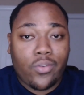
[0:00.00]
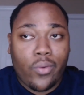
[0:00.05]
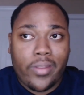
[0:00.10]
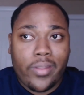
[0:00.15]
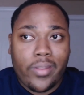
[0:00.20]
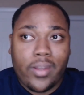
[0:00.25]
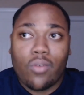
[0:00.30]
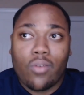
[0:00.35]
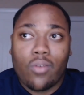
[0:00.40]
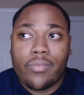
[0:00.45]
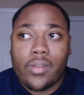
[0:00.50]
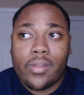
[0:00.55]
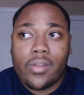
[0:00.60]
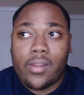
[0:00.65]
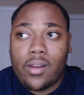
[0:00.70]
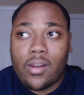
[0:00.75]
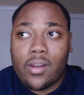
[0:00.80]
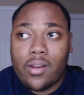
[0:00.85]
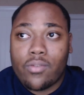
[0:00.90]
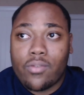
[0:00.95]
and they don't they
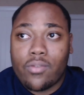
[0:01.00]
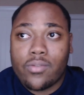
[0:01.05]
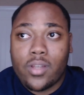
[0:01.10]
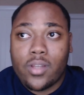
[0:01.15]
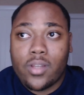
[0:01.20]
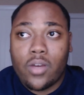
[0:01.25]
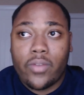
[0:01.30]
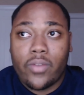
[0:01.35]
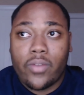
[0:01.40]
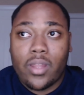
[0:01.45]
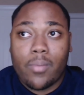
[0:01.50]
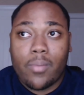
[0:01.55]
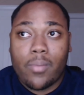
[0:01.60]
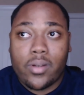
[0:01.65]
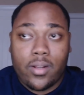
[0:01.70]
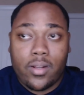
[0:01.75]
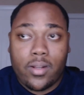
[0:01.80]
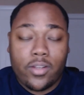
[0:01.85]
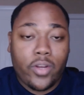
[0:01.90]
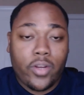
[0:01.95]
don't sell for that much
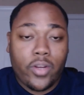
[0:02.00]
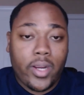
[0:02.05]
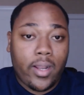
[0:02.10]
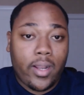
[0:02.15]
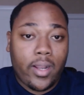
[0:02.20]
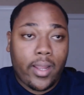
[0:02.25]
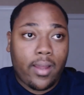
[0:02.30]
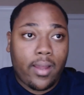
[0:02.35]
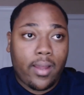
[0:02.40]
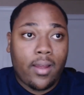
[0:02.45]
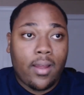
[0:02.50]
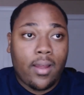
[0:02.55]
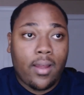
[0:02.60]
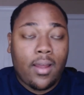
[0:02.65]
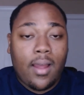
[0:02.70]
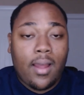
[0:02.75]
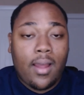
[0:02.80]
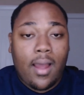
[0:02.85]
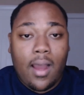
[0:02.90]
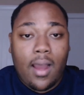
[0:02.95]
unless you can like a
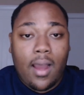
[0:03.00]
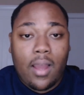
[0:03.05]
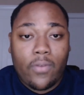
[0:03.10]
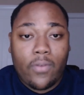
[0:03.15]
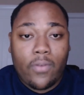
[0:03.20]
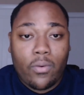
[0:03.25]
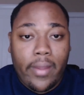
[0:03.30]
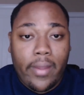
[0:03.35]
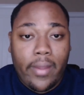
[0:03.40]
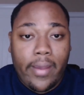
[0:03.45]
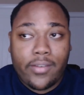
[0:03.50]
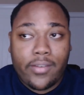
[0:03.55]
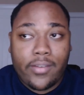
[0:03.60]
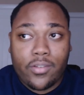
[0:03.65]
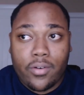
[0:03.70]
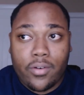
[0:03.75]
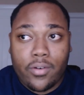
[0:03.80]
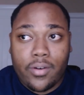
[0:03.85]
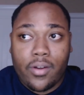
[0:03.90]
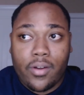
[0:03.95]
iPhone X
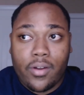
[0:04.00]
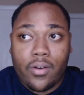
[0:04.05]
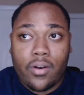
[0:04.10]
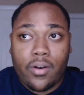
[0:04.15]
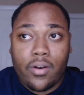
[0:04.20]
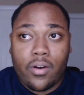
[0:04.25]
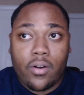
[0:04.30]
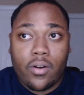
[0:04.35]
or or,